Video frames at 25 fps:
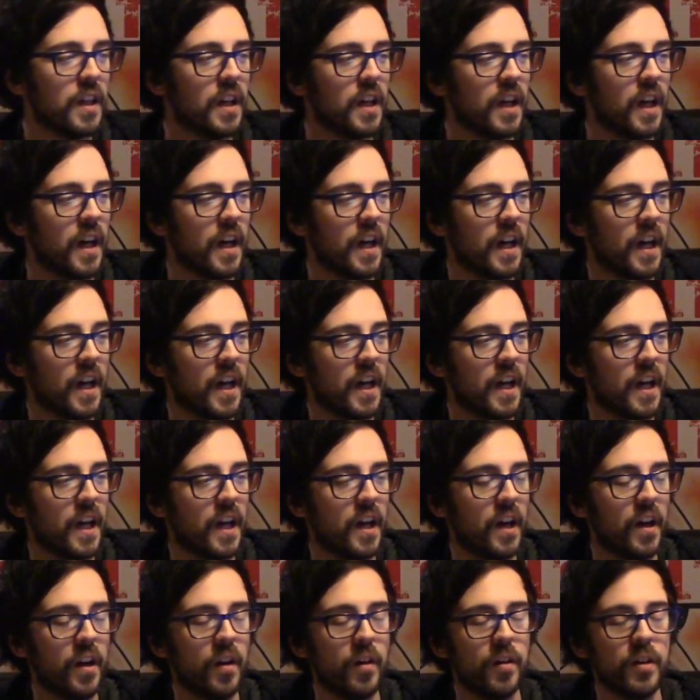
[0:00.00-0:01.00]

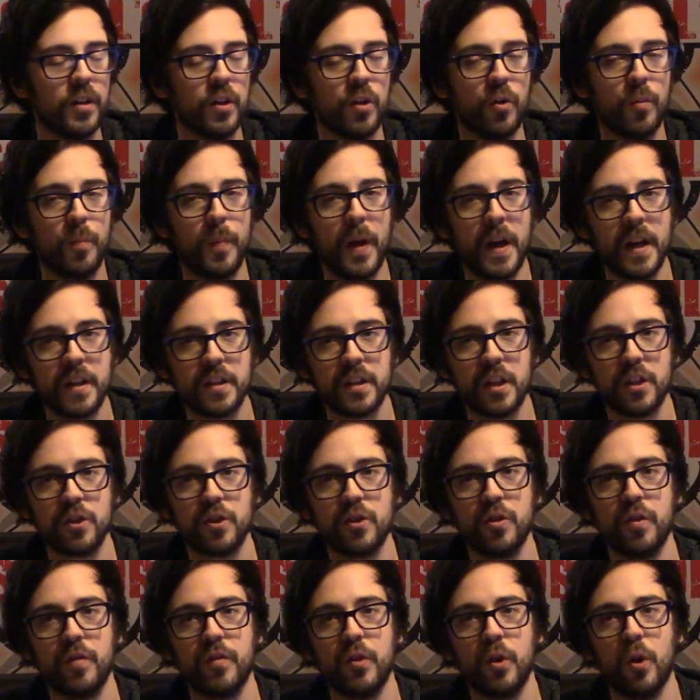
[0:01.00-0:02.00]

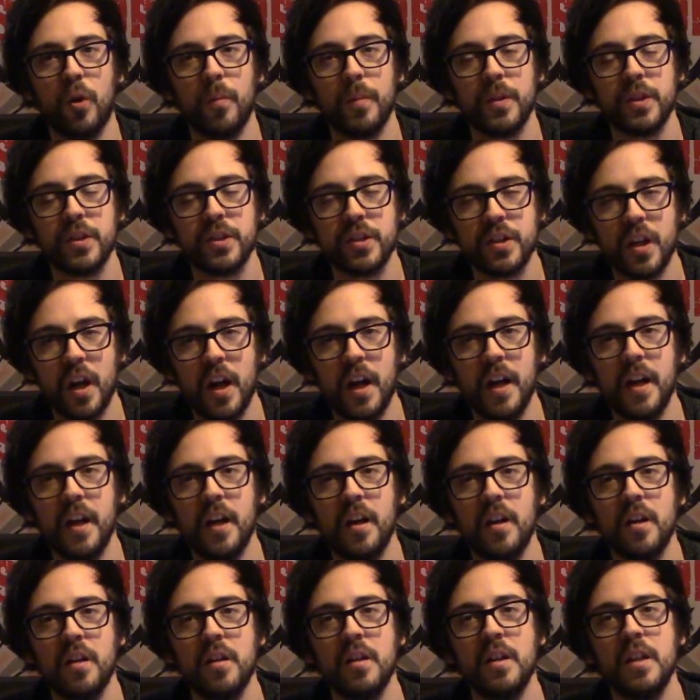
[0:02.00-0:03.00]
Benediction of the All
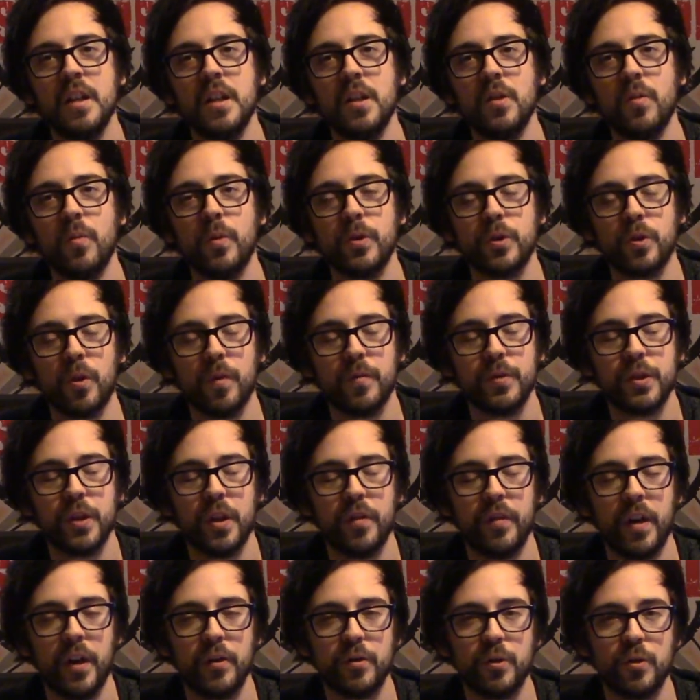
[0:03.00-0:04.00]
Messiah, which obviously
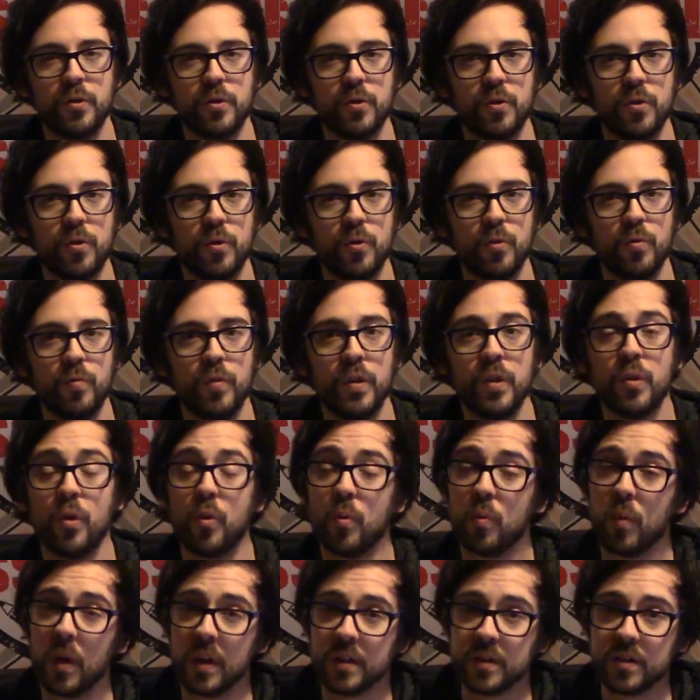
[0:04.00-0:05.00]
allows you to
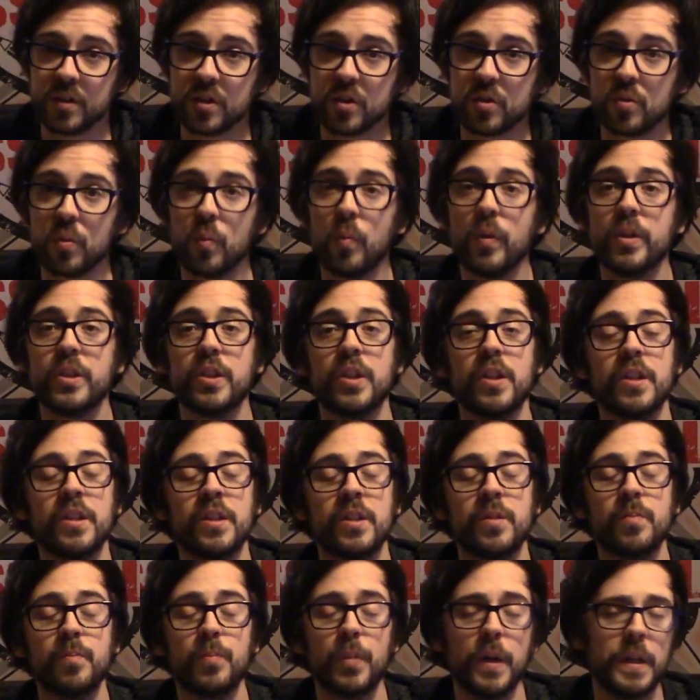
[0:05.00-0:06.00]
reroll 1s, which
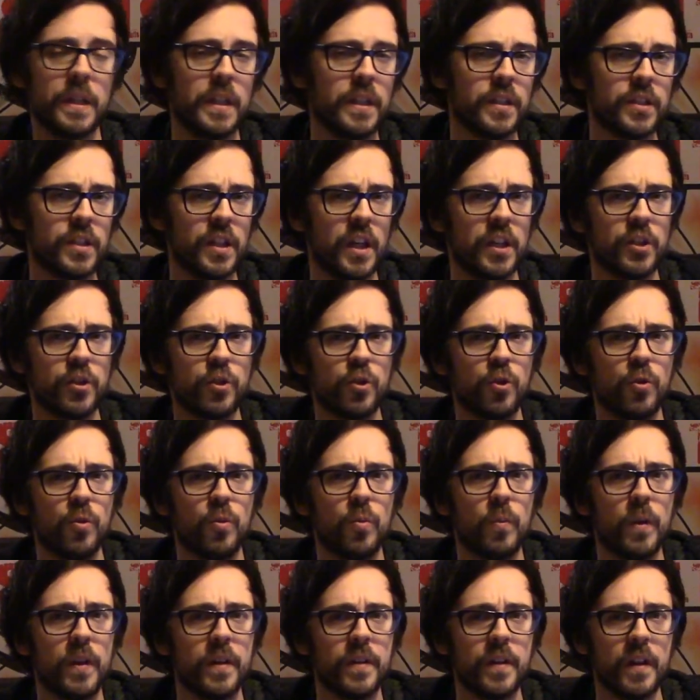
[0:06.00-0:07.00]
is pretty essential
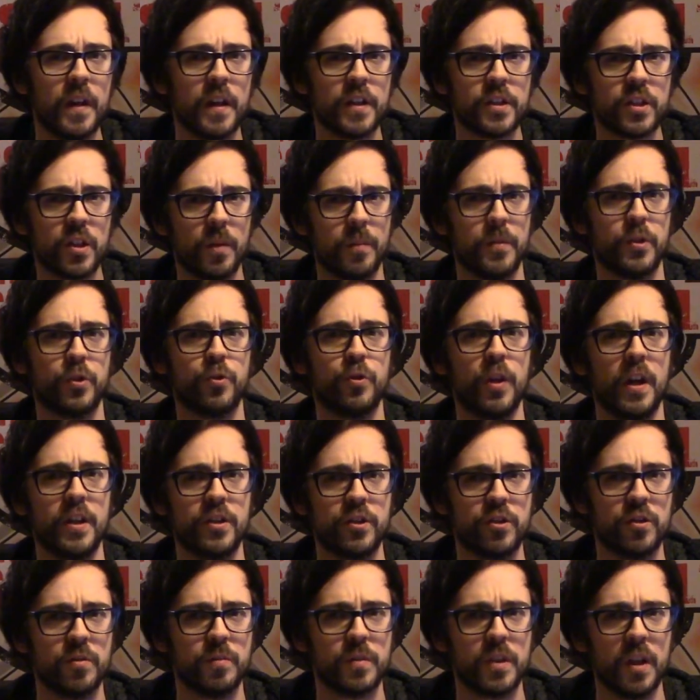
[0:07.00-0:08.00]
with some of the
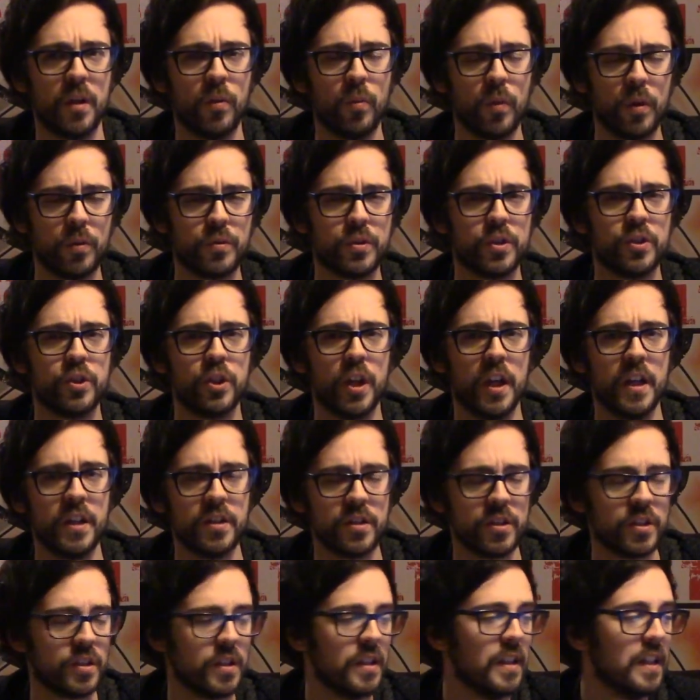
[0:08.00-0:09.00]
stratagems, I will
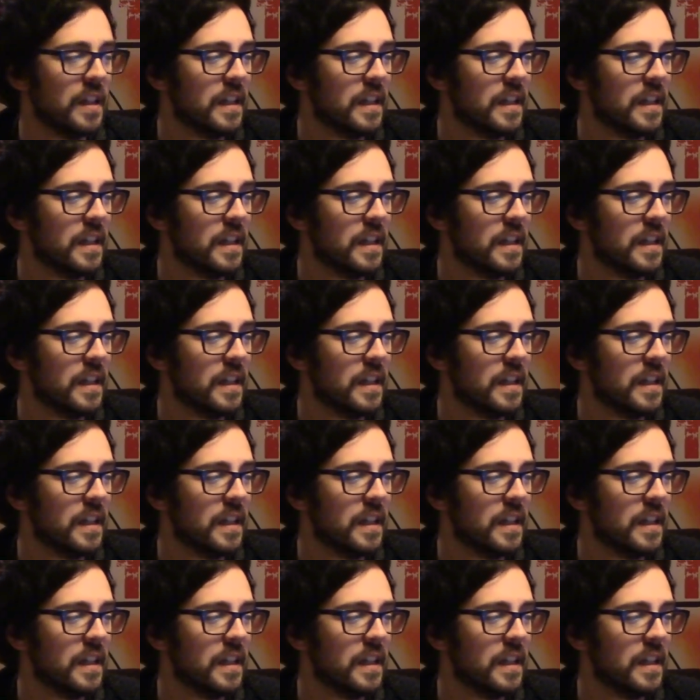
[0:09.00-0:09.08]
suggest.